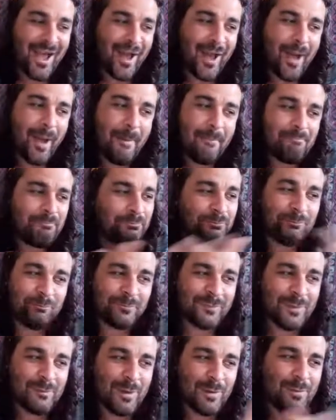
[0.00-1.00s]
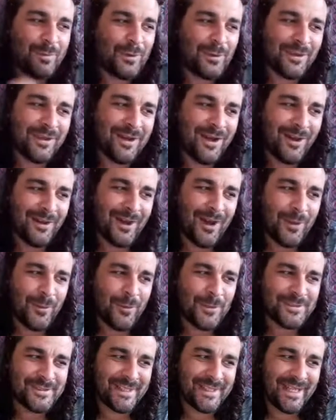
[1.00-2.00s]
Um, but blue kyanite
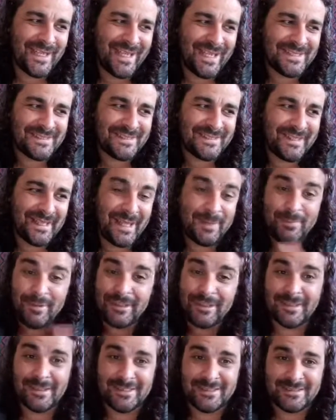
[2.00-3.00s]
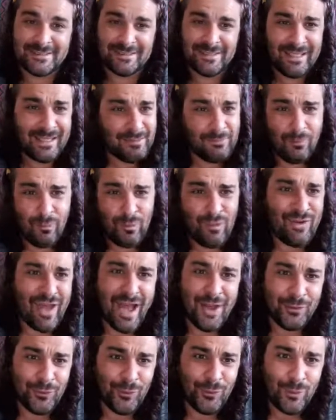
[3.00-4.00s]
wasn't here today because we've
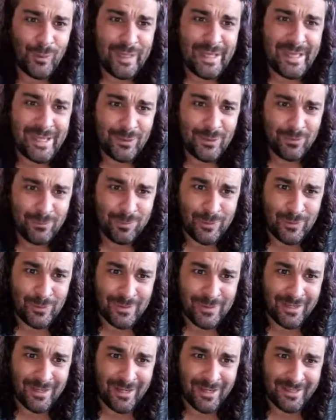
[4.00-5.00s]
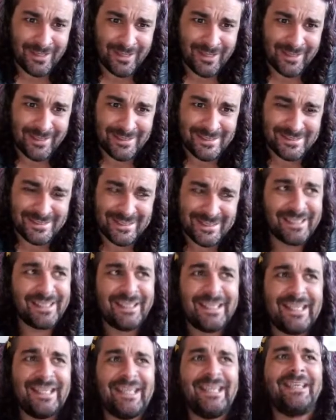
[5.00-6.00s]
had a week with blue kyanite,
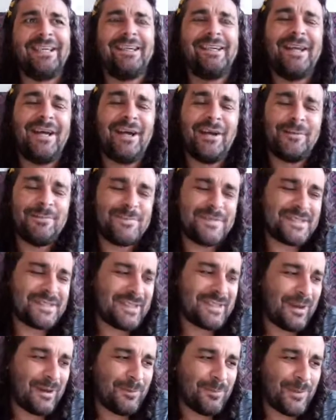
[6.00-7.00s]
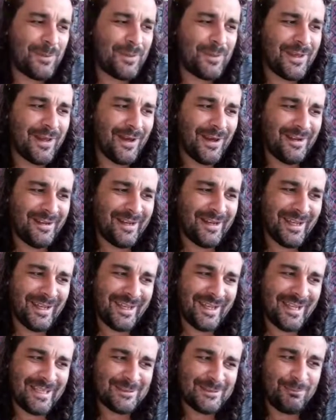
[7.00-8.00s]
you know. So blue
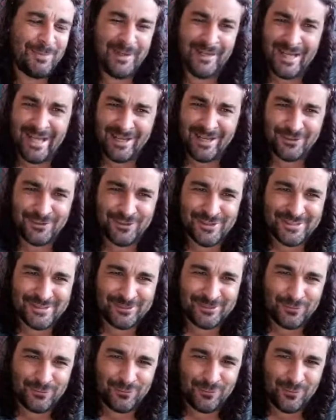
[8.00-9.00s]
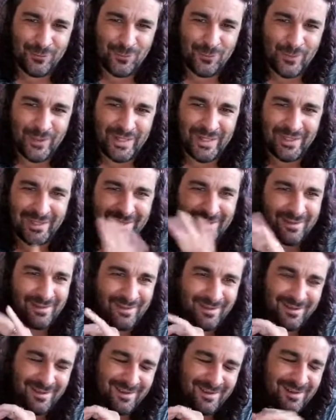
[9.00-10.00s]
kyanite has been our crystal for the week
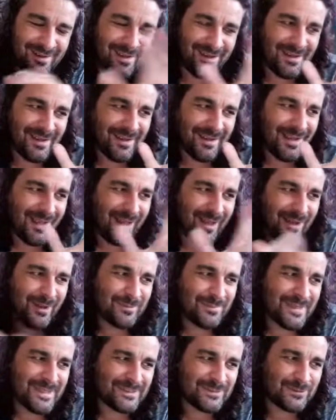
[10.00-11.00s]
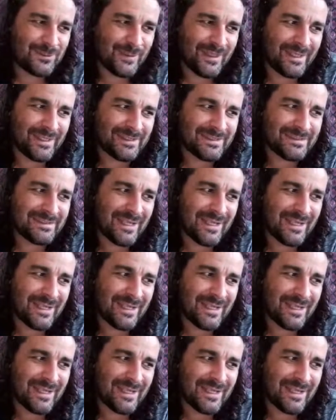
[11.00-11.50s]
um, this week.